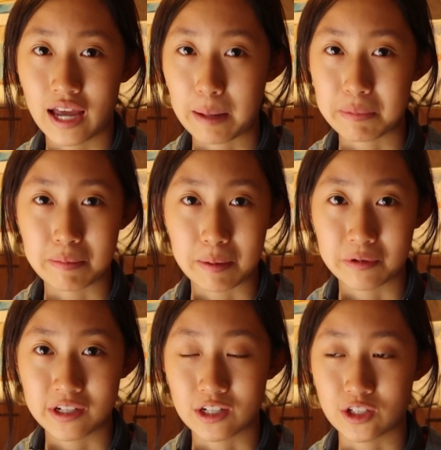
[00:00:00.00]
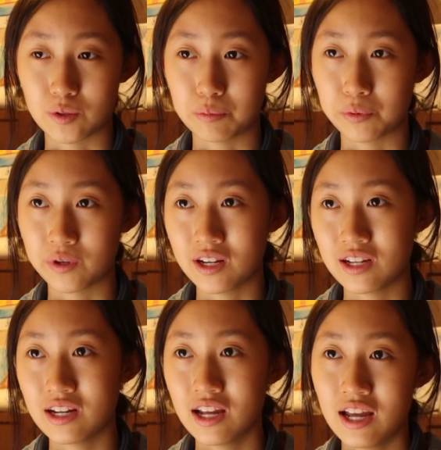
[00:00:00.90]
happy memories are so
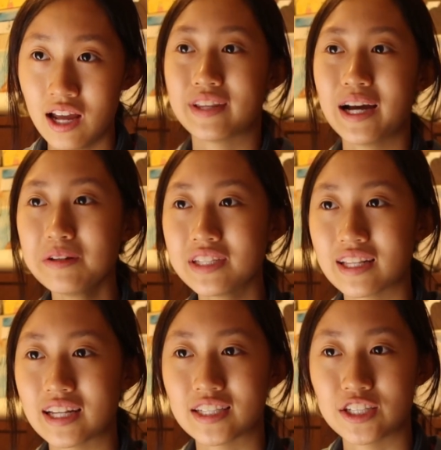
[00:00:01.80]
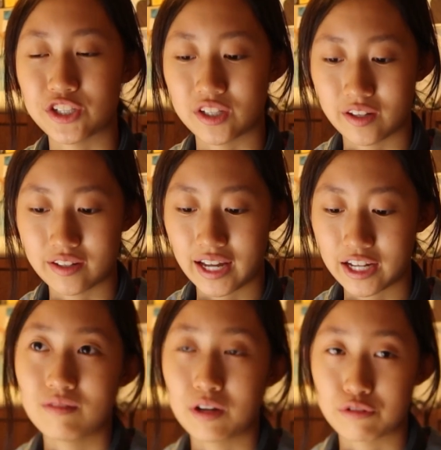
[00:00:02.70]
important. So that was a lesson she learned,
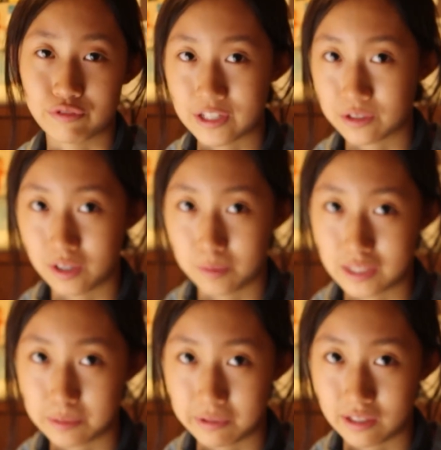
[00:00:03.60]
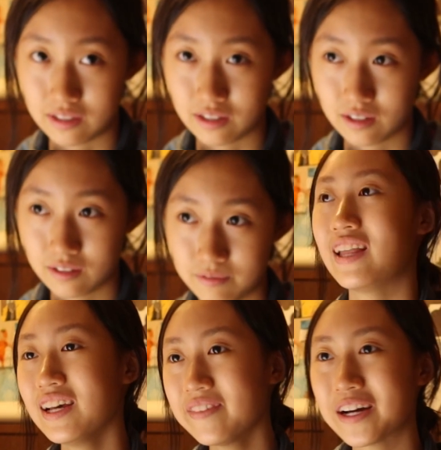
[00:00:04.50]
that her friends will always be there. I
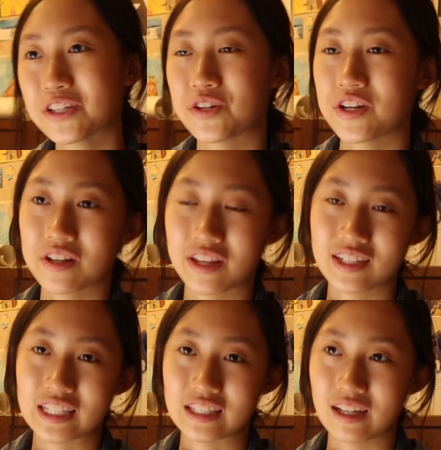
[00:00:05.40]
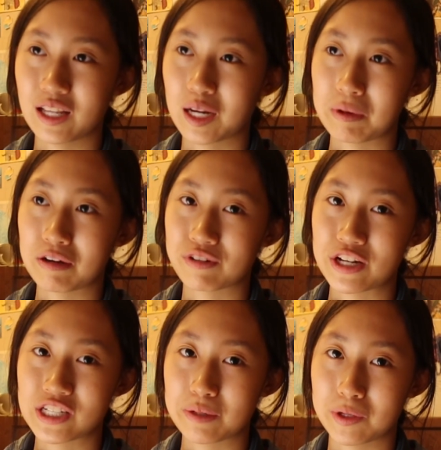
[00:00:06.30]
love how Stranger Things is a lot about
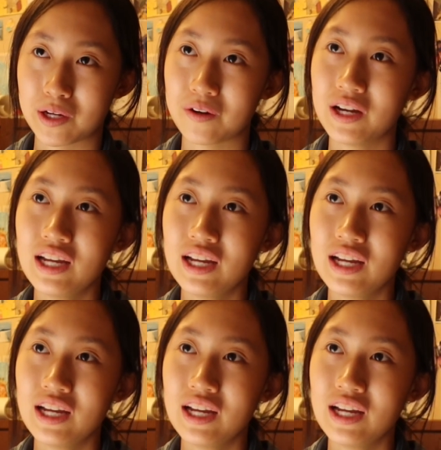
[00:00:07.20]
friendship, you know?